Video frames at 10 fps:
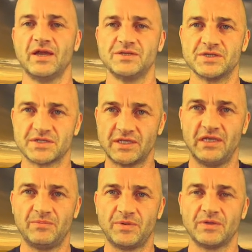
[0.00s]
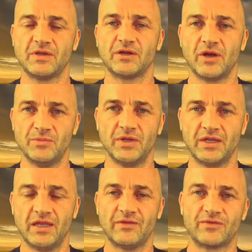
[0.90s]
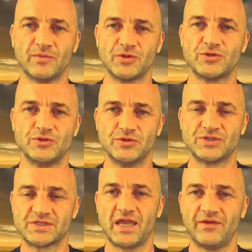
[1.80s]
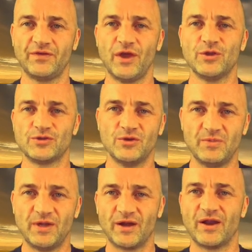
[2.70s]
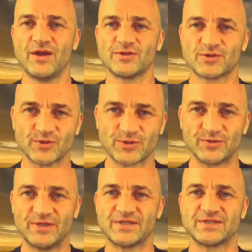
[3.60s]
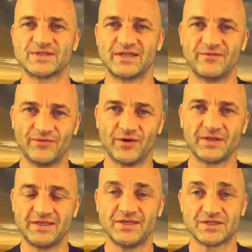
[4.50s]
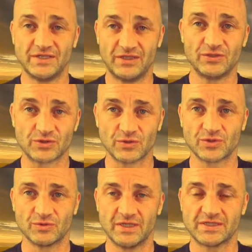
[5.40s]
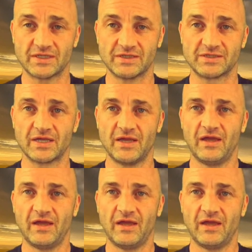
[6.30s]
just keep communicating from a safe 2 meter social distance, and the volunteers need to social distance